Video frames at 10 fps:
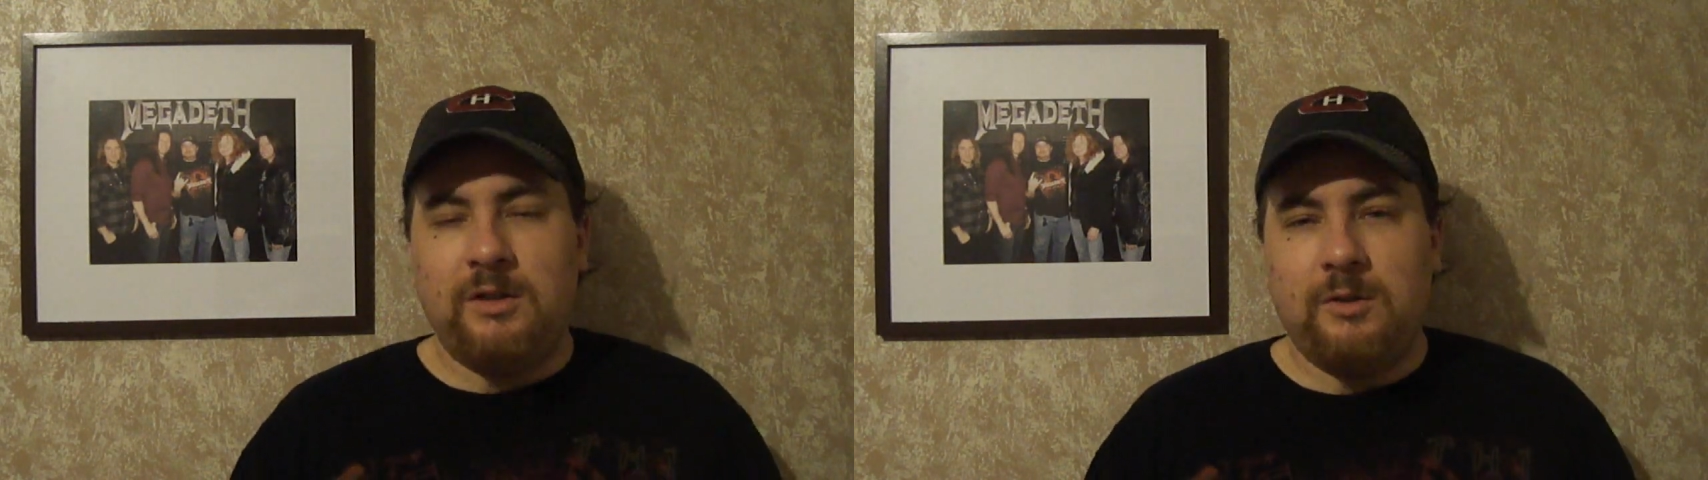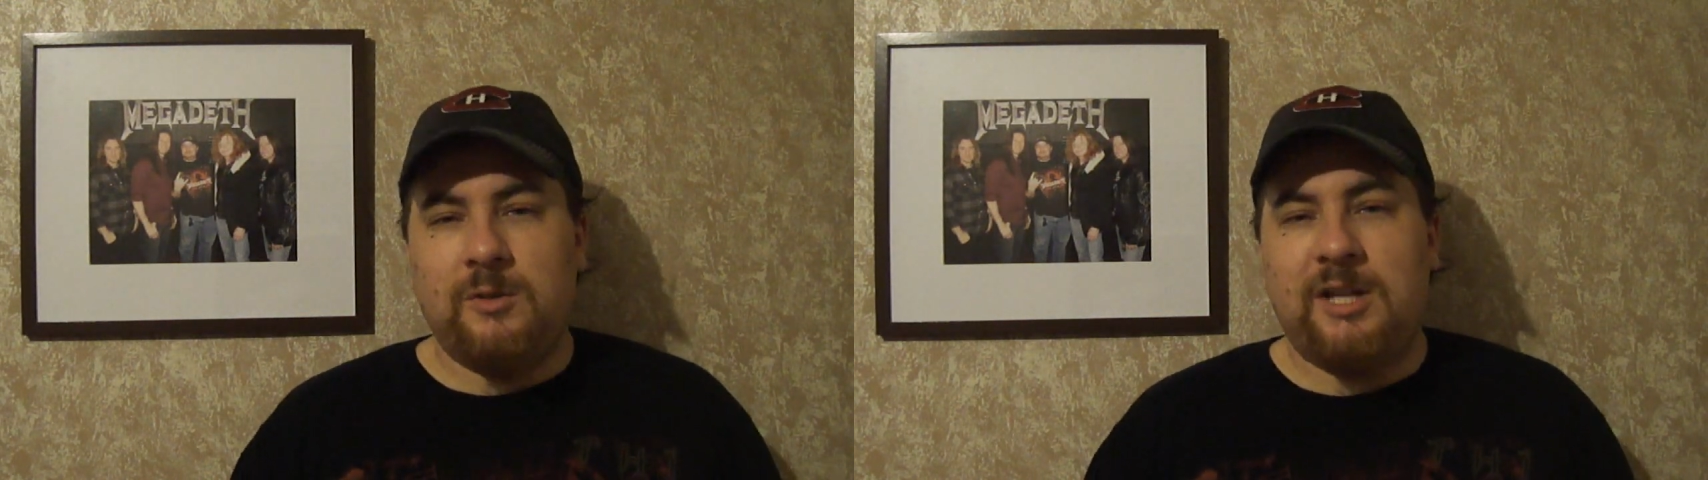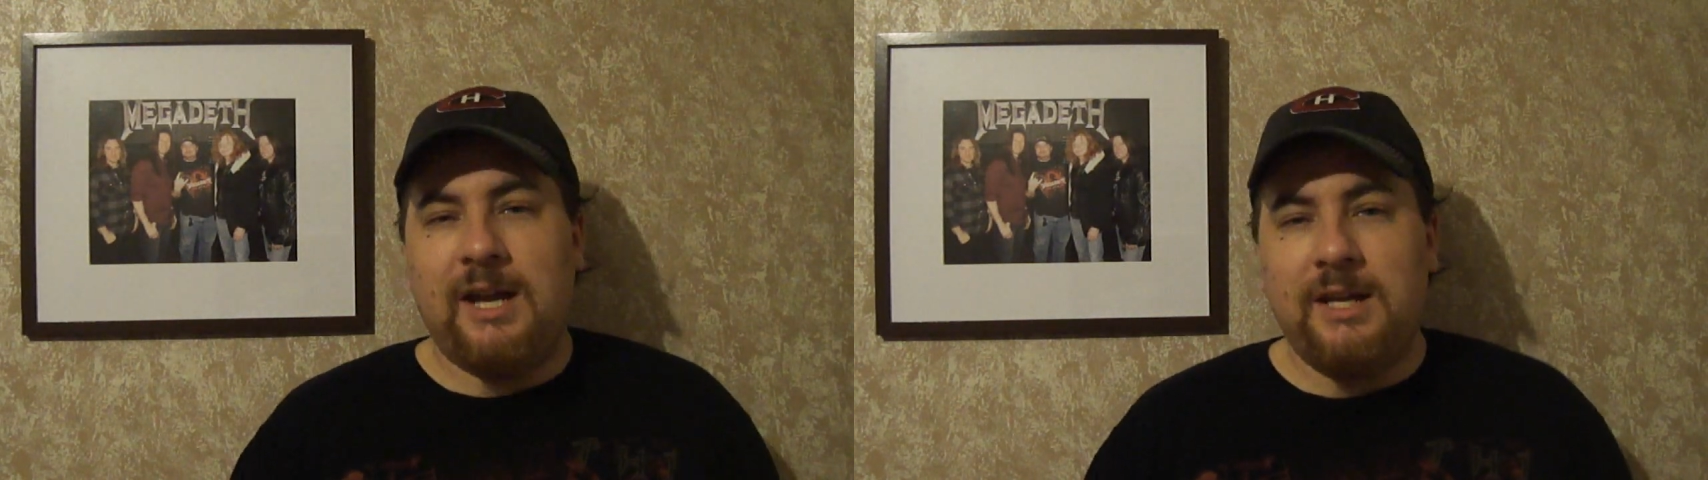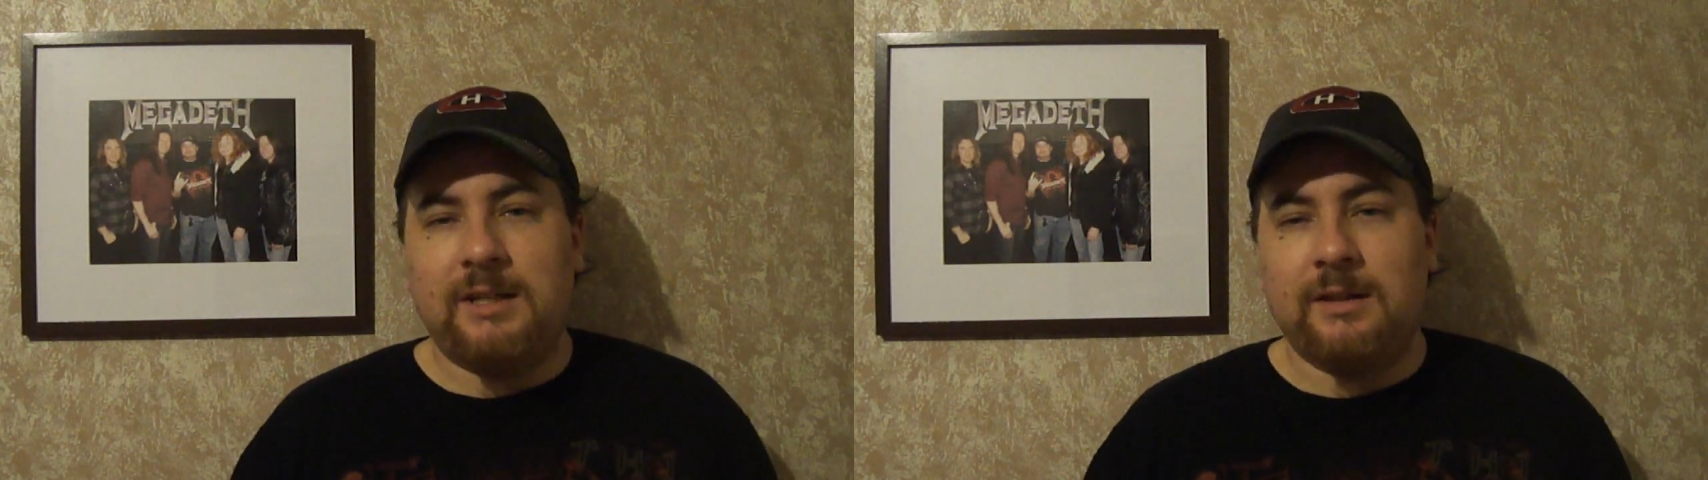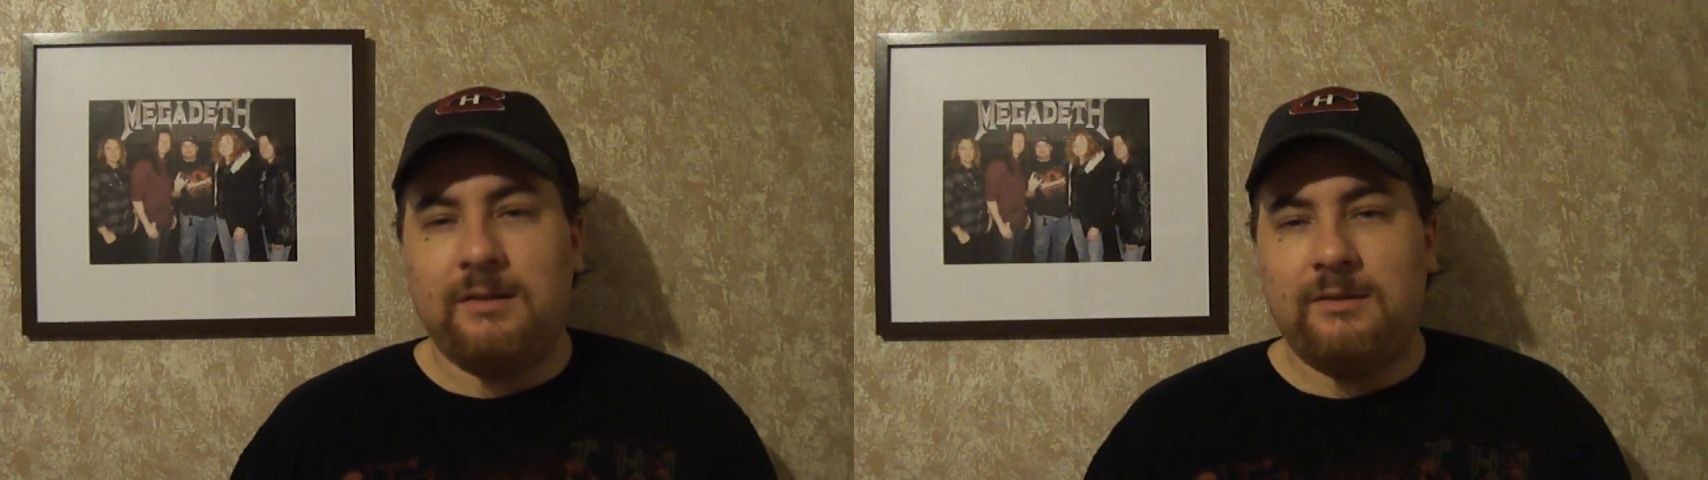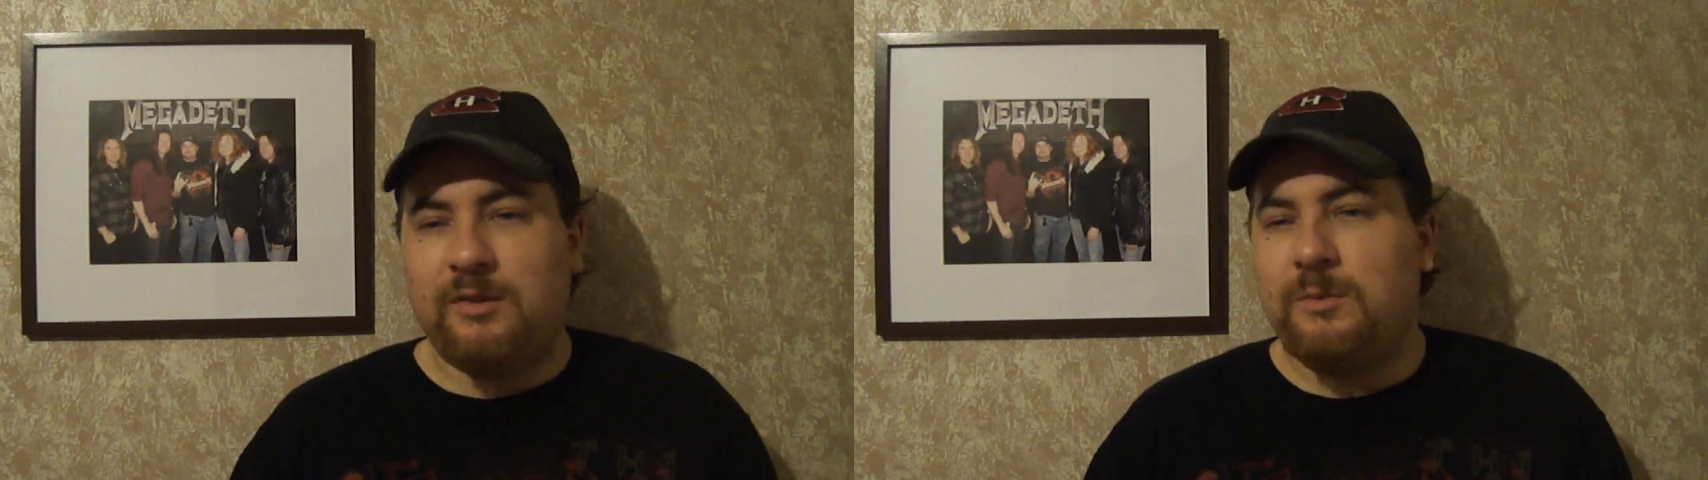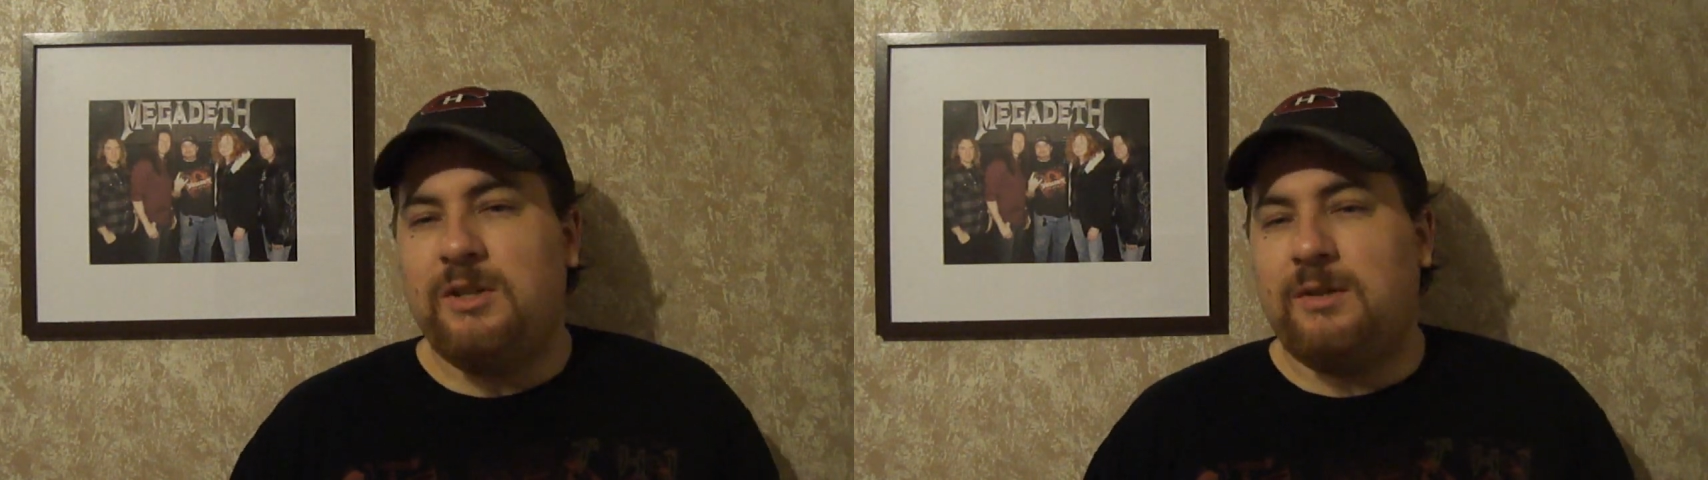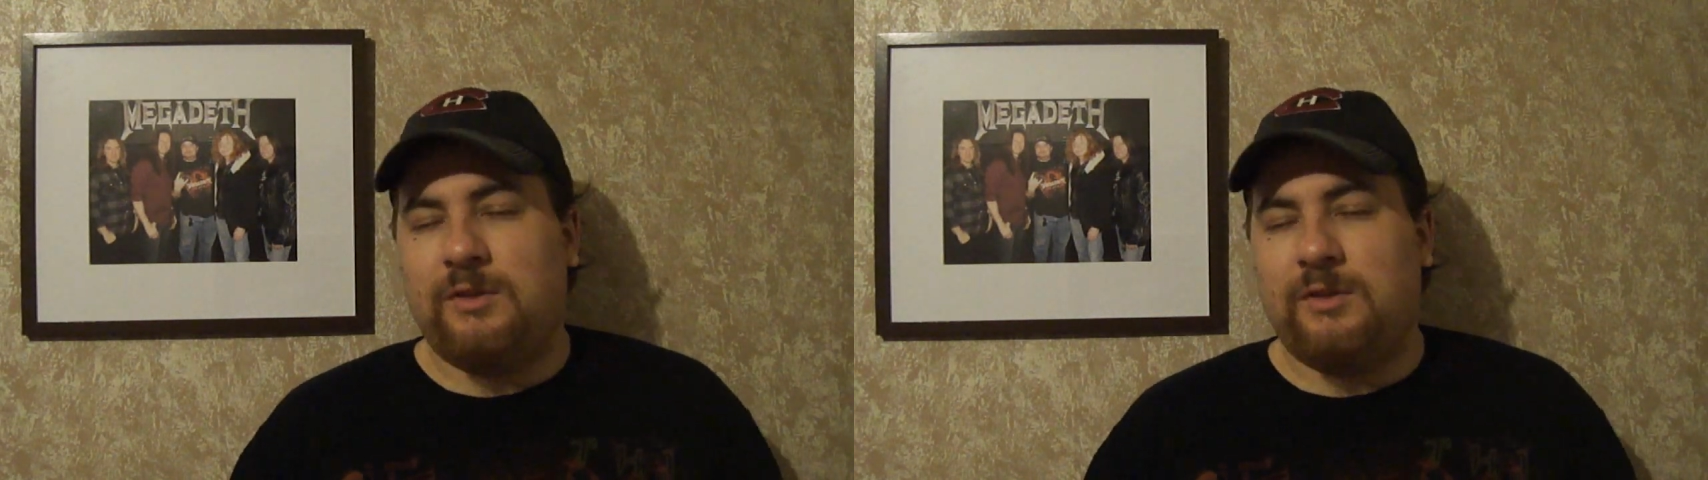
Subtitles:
You would take it. Doesn't mean you